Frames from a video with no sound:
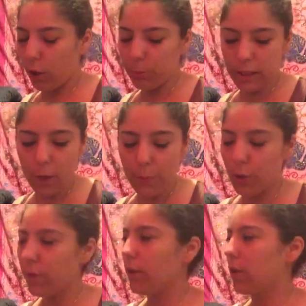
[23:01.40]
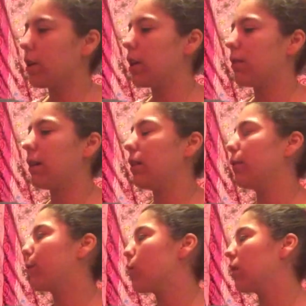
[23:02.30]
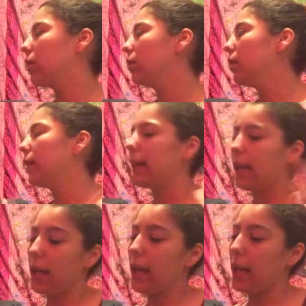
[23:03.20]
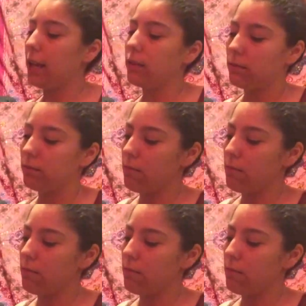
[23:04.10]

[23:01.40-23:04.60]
I hope this helps you if you're looking around for a